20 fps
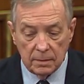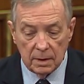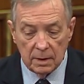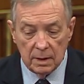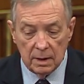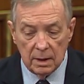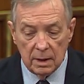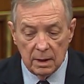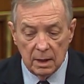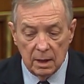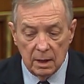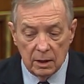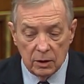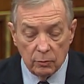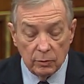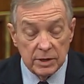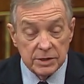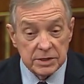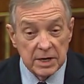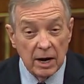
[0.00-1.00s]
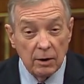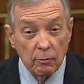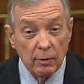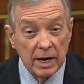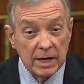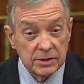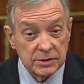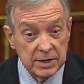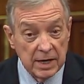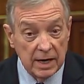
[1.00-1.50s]
The reason I
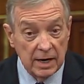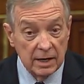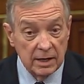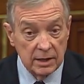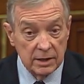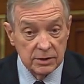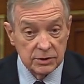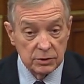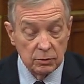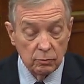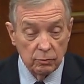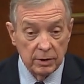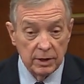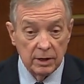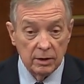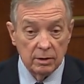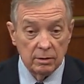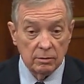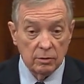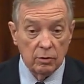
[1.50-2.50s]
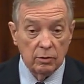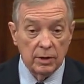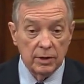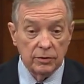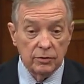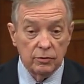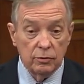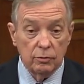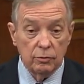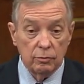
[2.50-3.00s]
raise that is that we are going
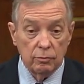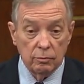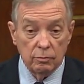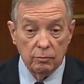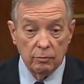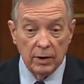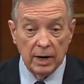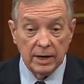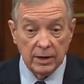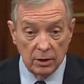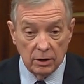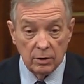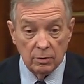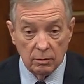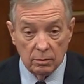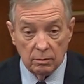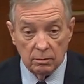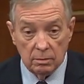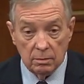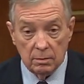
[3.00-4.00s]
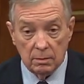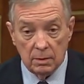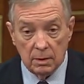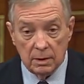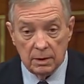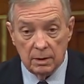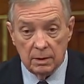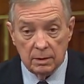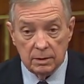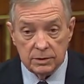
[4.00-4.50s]
through regular,
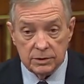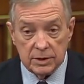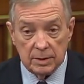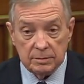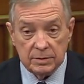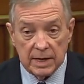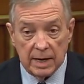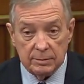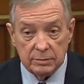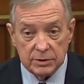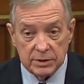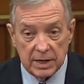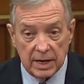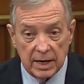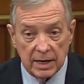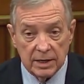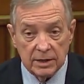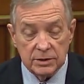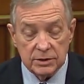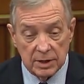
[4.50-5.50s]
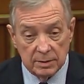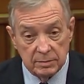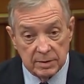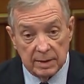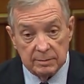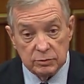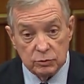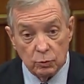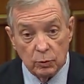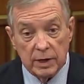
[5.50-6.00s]
sometimes daily,
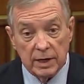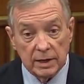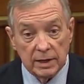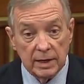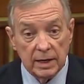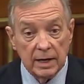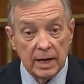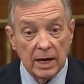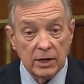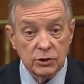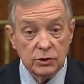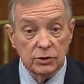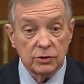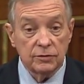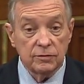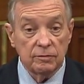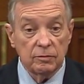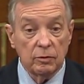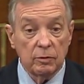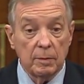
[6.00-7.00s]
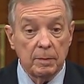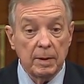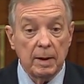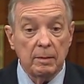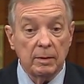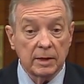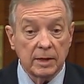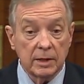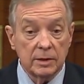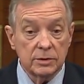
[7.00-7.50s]
sometimes weekly lectures from the
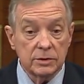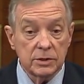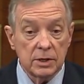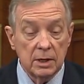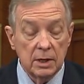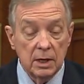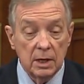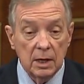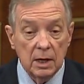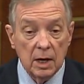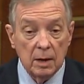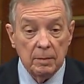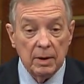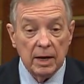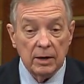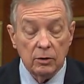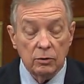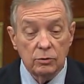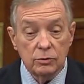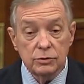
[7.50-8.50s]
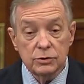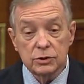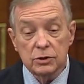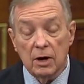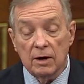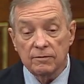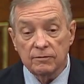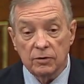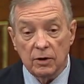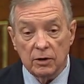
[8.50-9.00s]
Republicans about who's
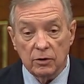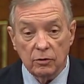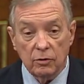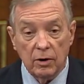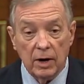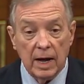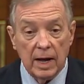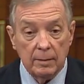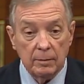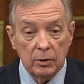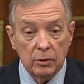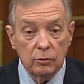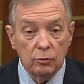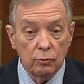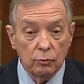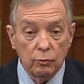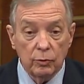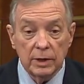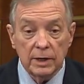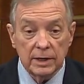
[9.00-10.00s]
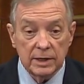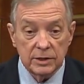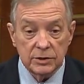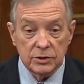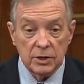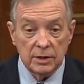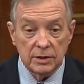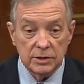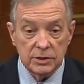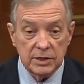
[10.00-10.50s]
soft on crime and who really is
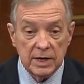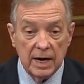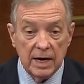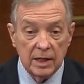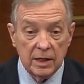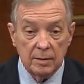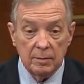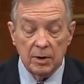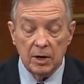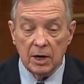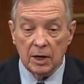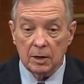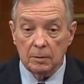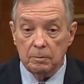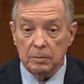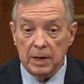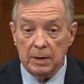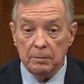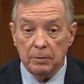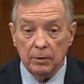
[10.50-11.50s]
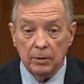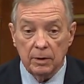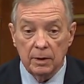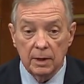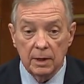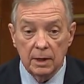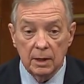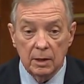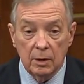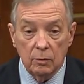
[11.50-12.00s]
on the side of the American people
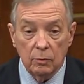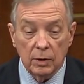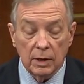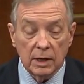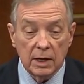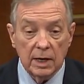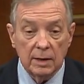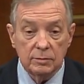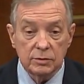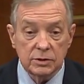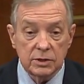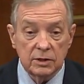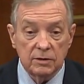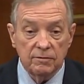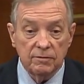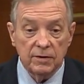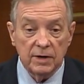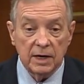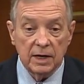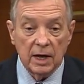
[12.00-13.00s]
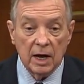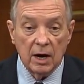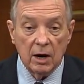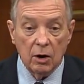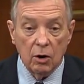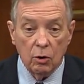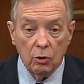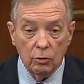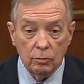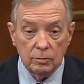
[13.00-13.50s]
when it comes to defending our
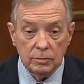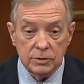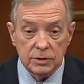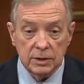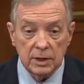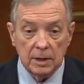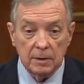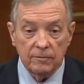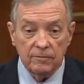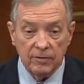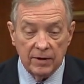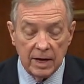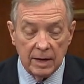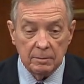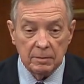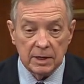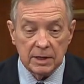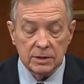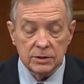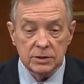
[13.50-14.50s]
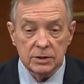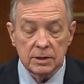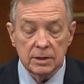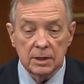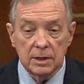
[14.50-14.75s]
homes and our families.